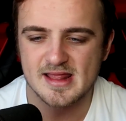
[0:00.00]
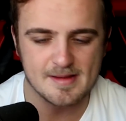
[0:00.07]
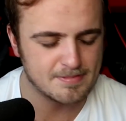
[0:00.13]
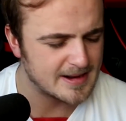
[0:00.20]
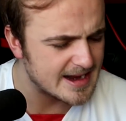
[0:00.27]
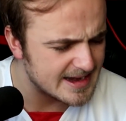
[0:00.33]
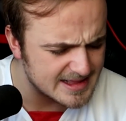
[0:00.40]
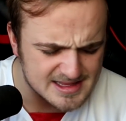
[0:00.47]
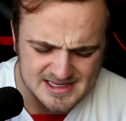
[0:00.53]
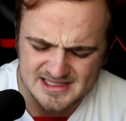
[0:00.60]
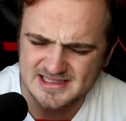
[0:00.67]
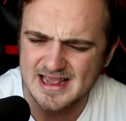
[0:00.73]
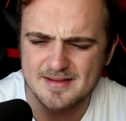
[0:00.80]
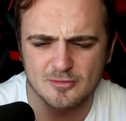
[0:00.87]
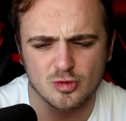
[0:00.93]
They're playing at the
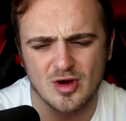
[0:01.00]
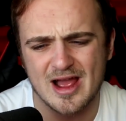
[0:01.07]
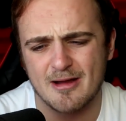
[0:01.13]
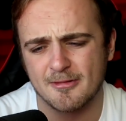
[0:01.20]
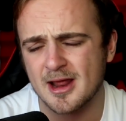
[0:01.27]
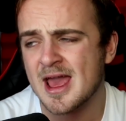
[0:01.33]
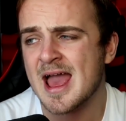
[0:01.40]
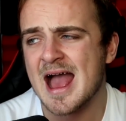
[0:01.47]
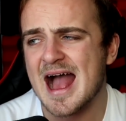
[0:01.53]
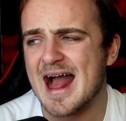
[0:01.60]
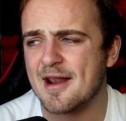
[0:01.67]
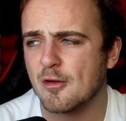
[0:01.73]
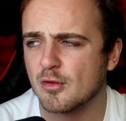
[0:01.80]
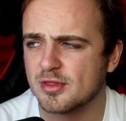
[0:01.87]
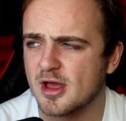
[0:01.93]
same ground,
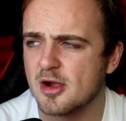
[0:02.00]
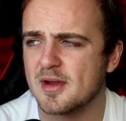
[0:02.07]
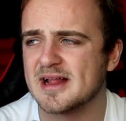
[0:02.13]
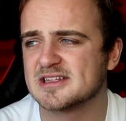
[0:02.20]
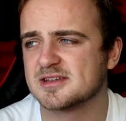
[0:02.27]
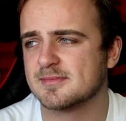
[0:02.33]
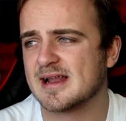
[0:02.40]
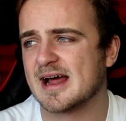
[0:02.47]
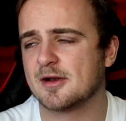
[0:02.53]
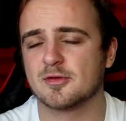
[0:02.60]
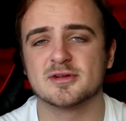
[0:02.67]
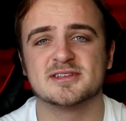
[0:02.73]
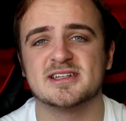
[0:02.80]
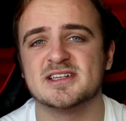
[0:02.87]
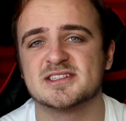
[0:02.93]
and although Inter Milan
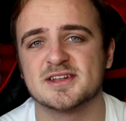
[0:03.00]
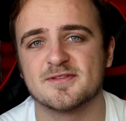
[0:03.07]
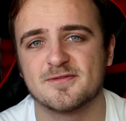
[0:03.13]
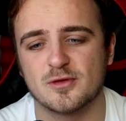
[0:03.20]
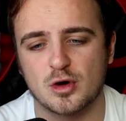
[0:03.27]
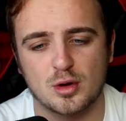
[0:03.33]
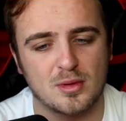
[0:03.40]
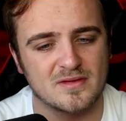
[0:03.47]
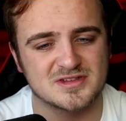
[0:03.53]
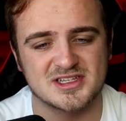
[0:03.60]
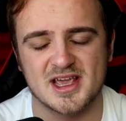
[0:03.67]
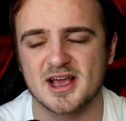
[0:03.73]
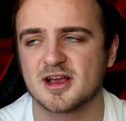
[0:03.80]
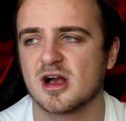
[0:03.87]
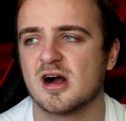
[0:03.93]
are on decent form,
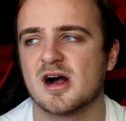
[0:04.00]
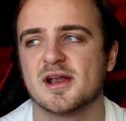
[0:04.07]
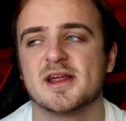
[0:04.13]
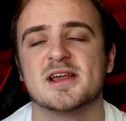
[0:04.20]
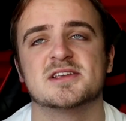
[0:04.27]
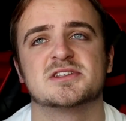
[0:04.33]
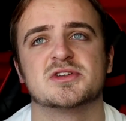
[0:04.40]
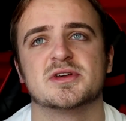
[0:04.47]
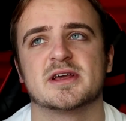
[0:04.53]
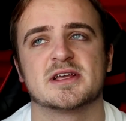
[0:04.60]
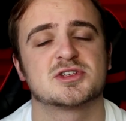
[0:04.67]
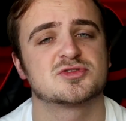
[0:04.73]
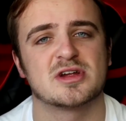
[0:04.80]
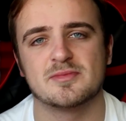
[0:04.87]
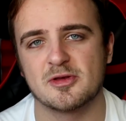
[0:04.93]
obviously Icardi is doing
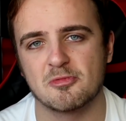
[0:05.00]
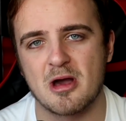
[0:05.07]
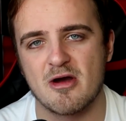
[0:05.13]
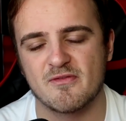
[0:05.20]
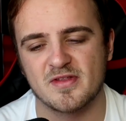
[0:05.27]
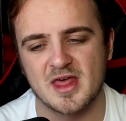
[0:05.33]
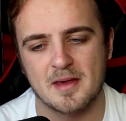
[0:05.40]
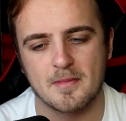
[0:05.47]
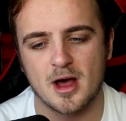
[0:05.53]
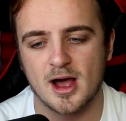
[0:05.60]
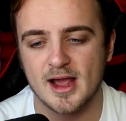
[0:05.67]
extremely well for them,